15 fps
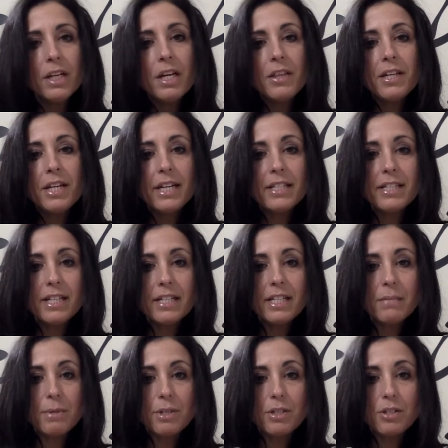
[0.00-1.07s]
The next thing
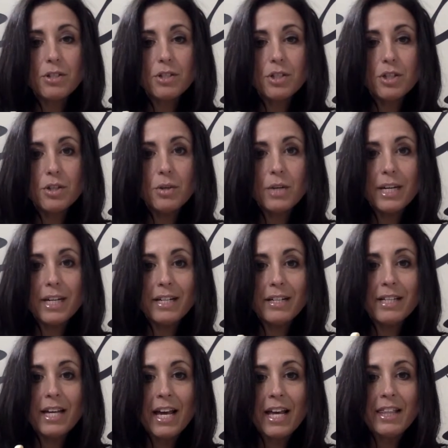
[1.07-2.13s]
these muscles do
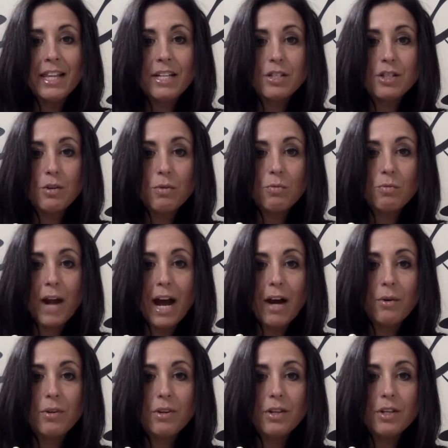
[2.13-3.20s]
is they
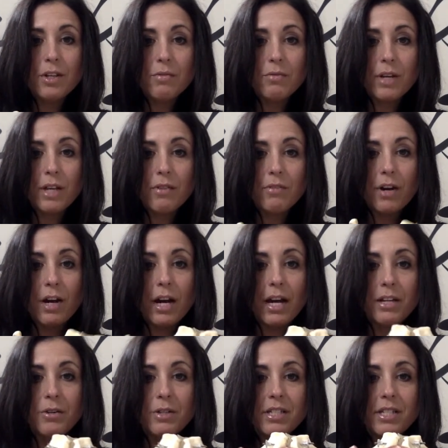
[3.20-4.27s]
surround the urethra, and
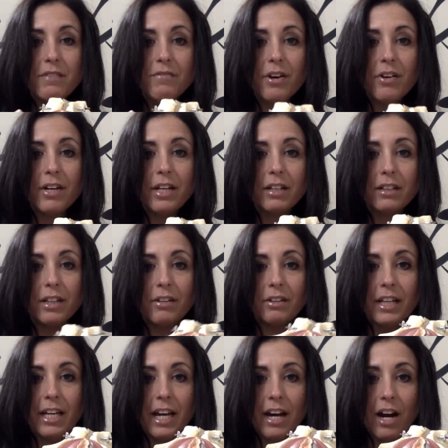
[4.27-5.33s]
you can see very
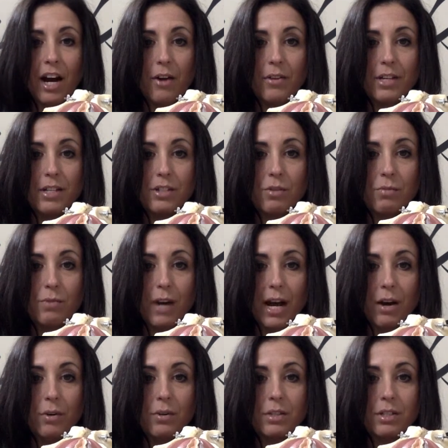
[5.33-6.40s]
clearly here how they
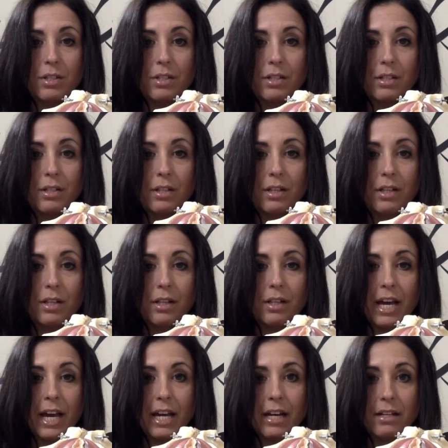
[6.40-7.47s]
surround the
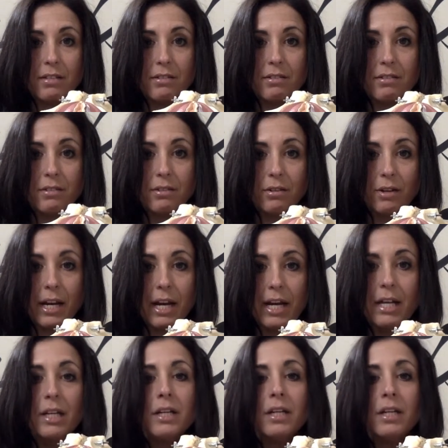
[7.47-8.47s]
anus, okay?